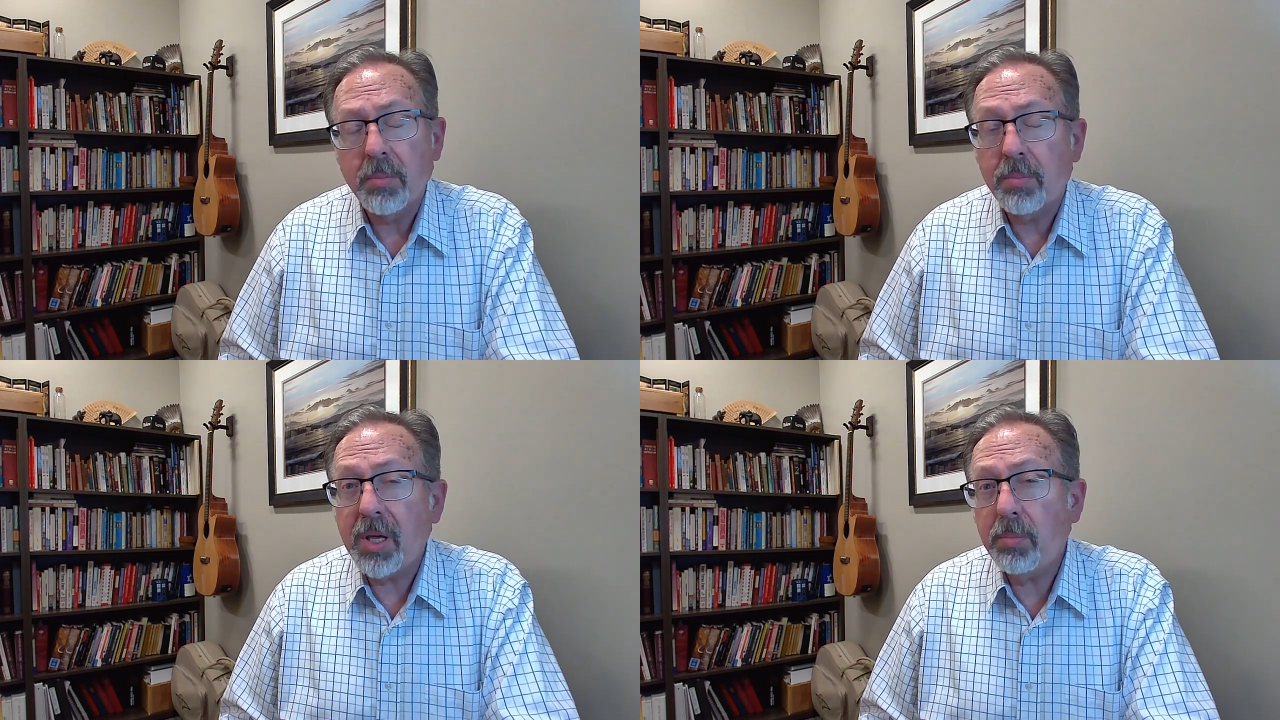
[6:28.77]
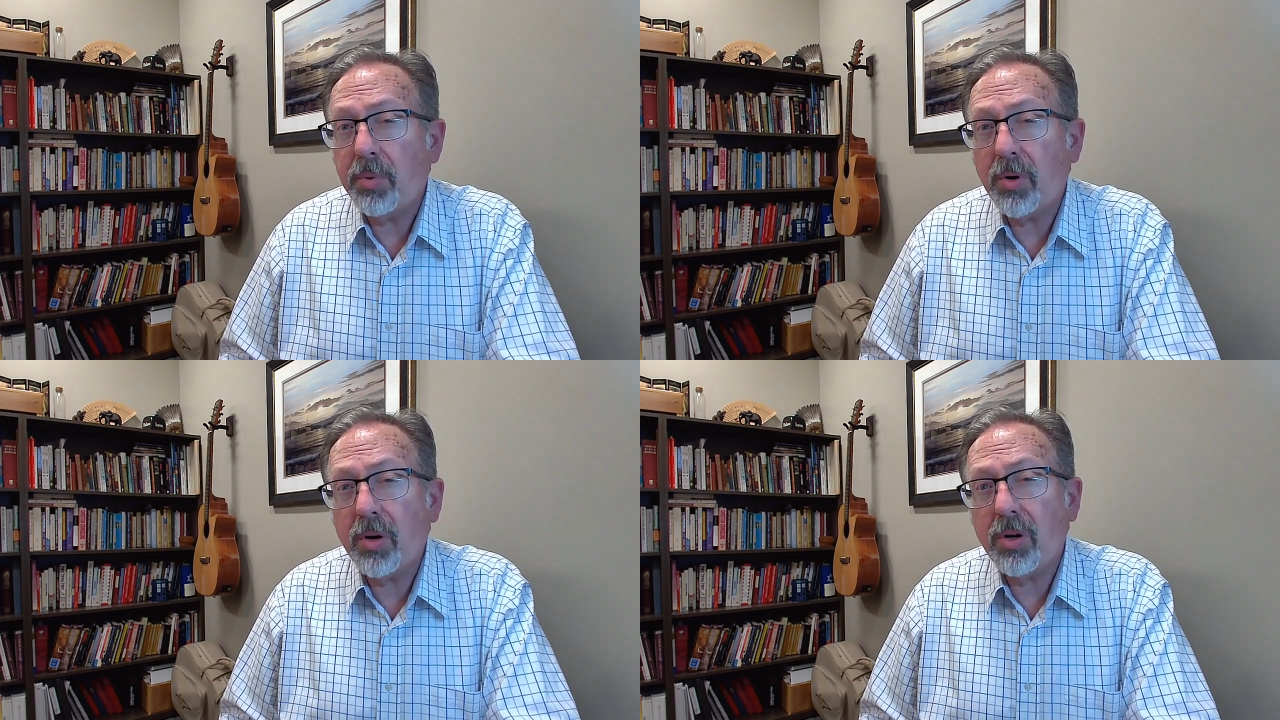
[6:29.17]

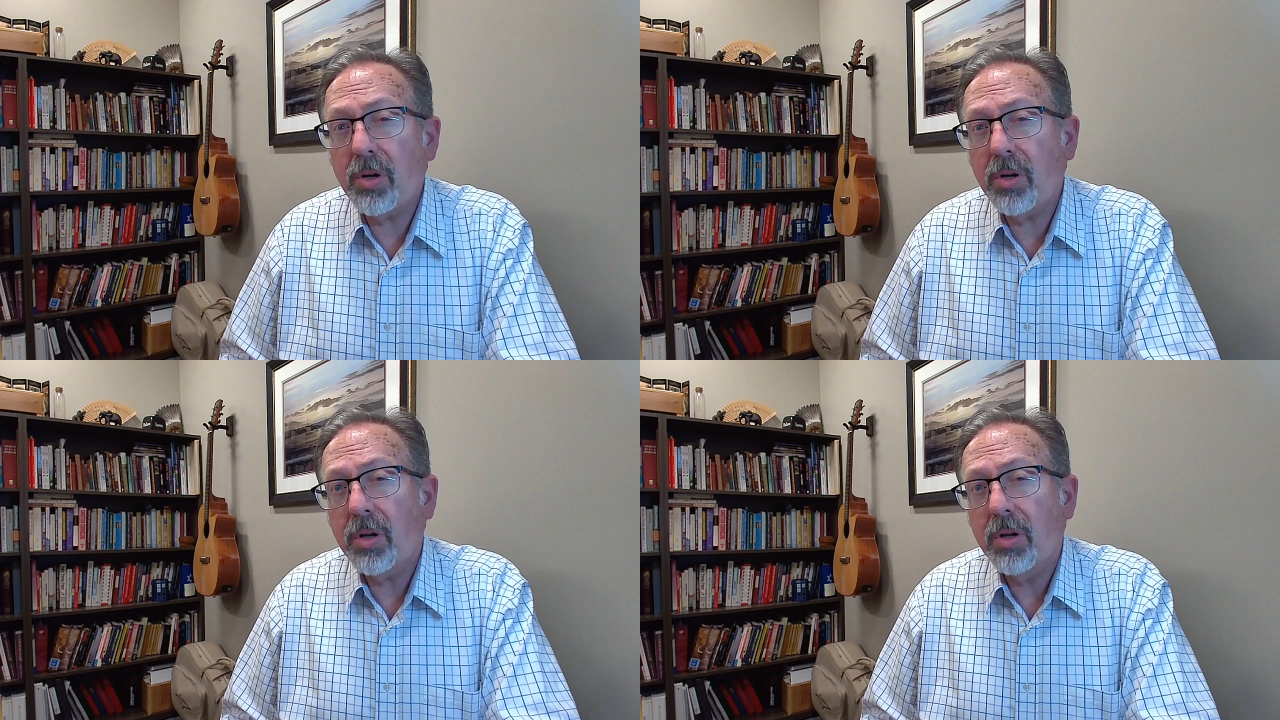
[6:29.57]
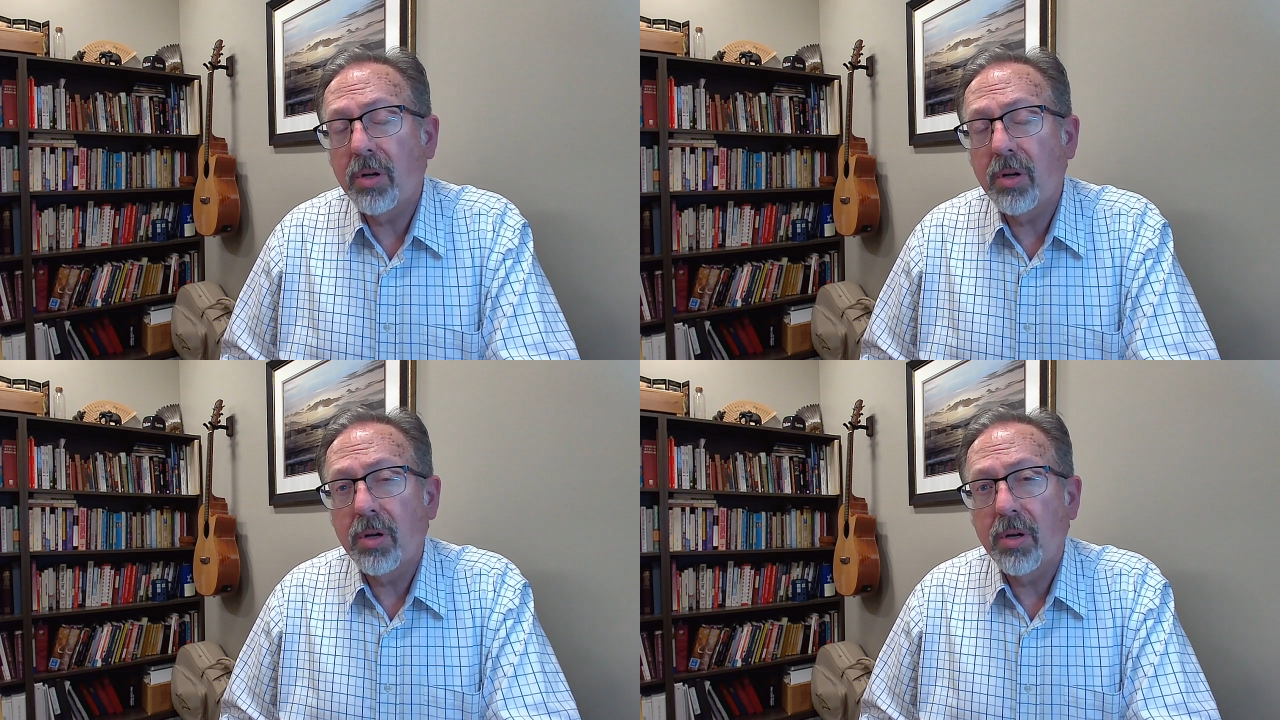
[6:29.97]
People
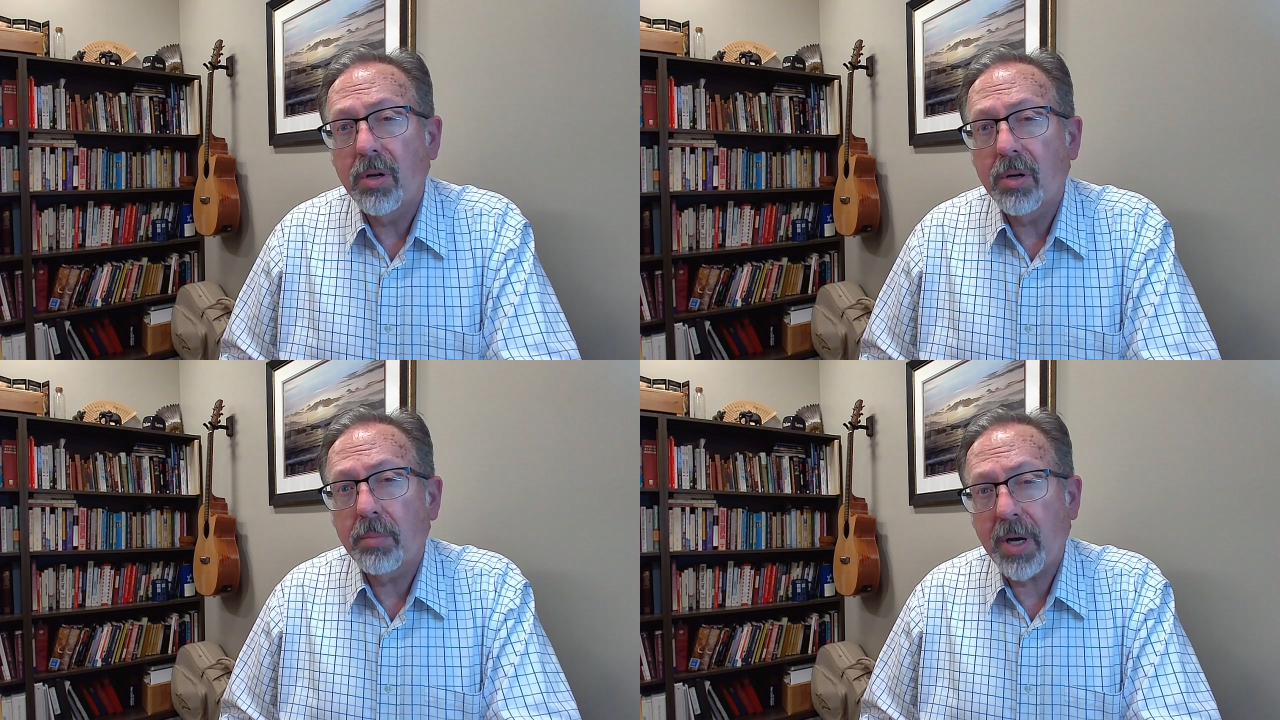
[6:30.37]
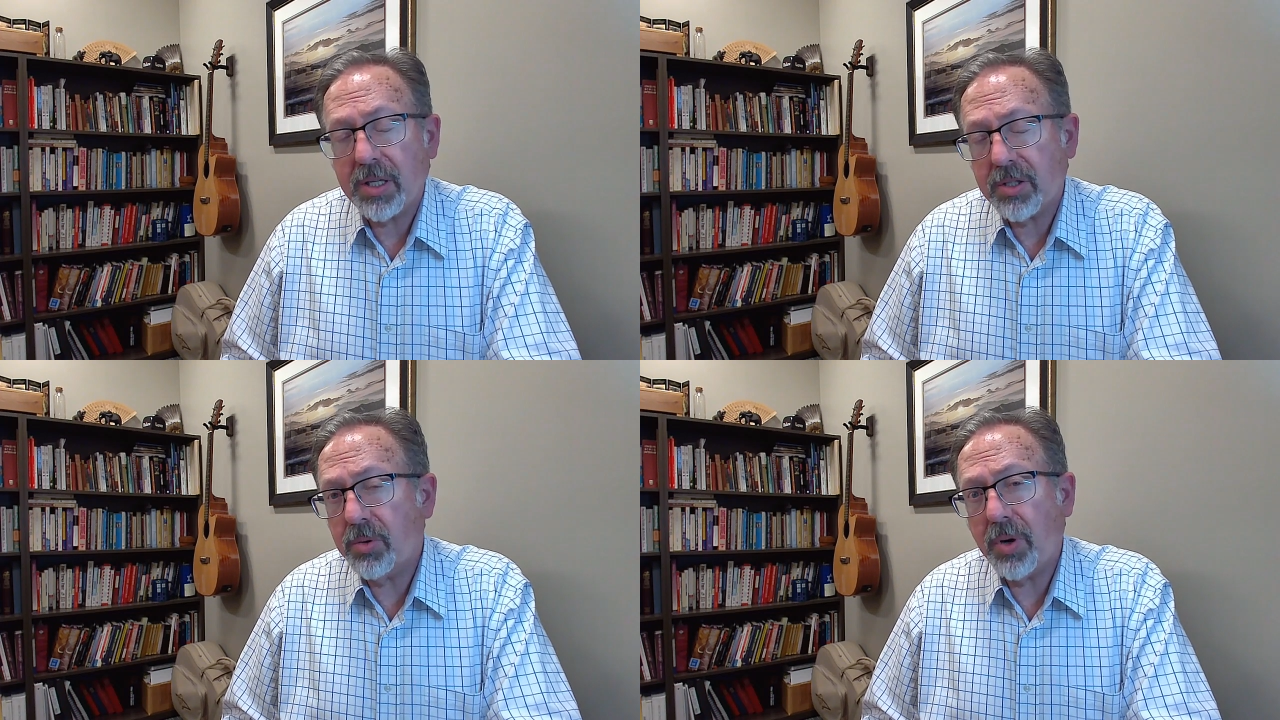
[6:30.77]

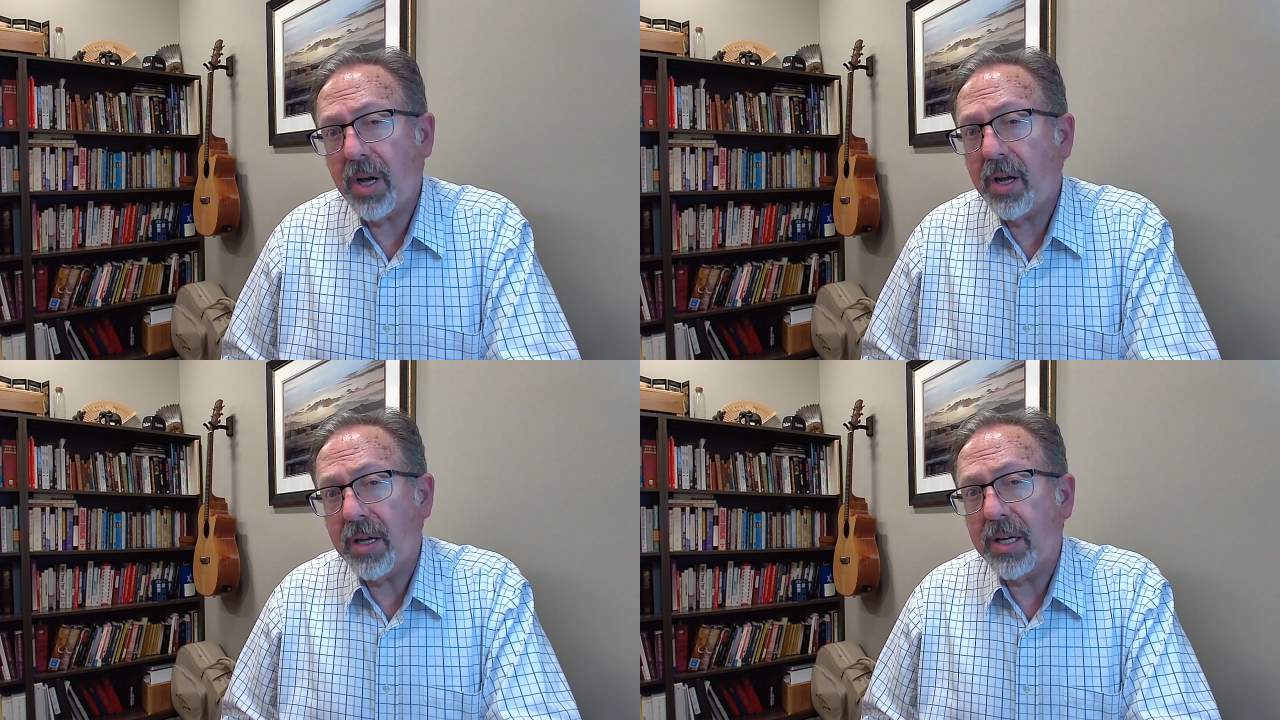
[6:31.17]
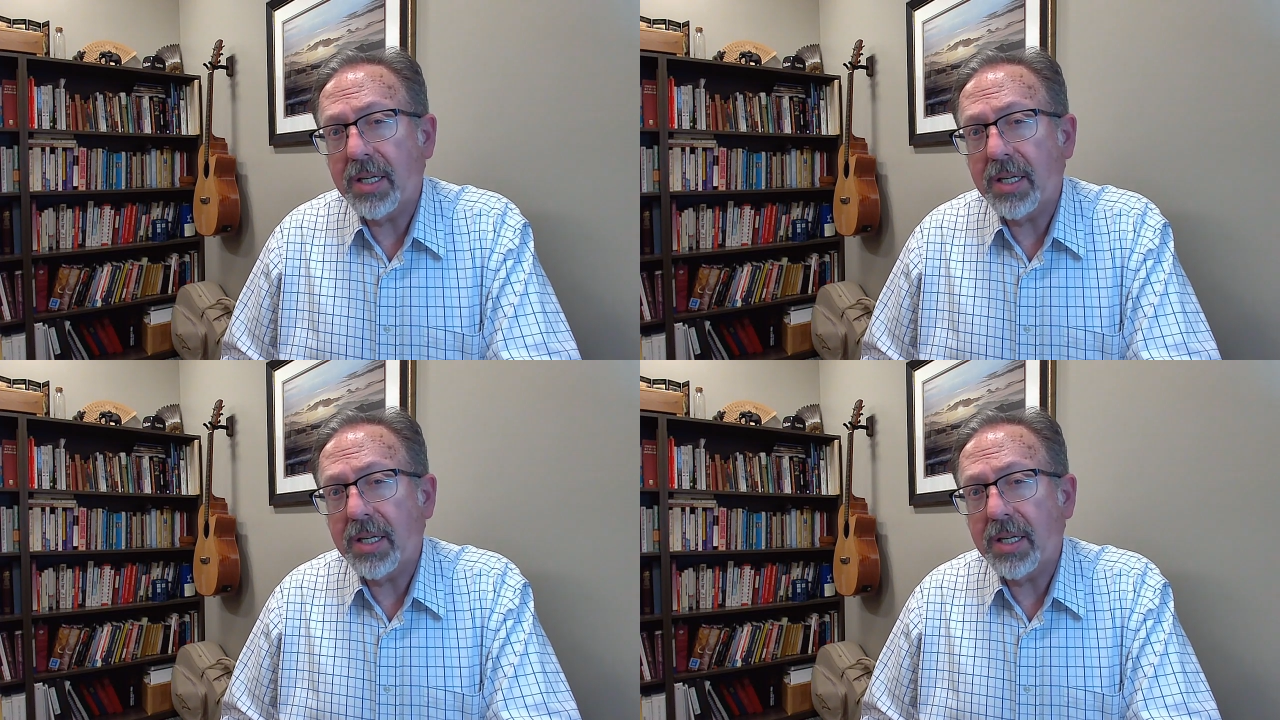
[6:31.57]
pass away.